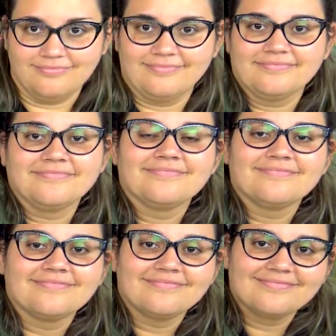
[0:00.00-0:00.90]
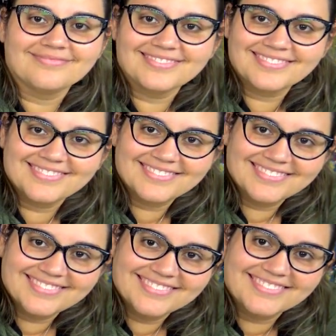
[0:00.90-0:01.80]

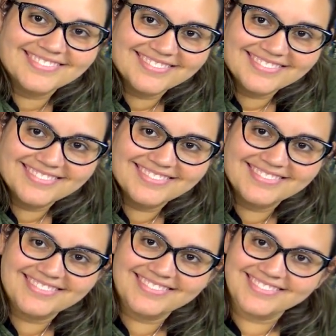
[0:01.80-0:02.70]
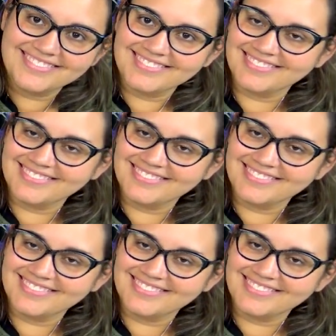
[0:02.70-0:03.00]
The person shown says nothing.